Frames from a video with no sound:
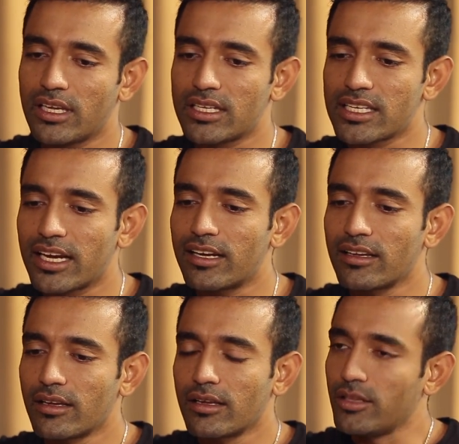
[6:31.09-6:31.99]
And he
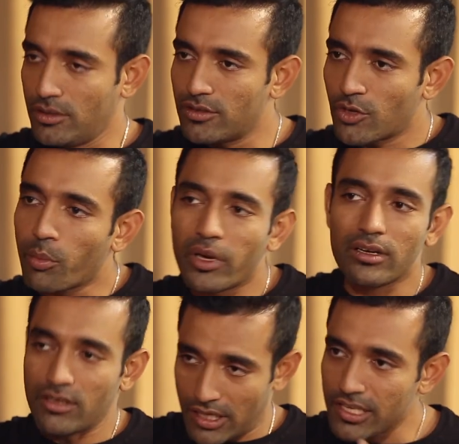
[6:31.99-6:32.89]
said,
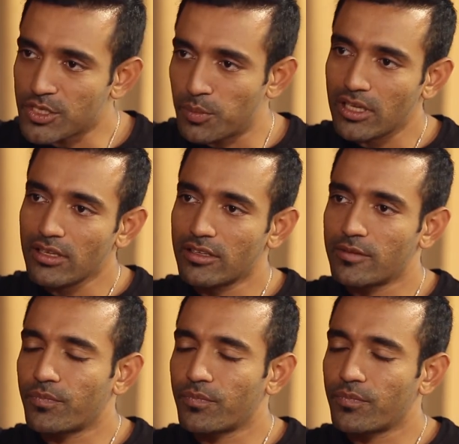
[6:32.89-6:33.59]
Robin, trust me,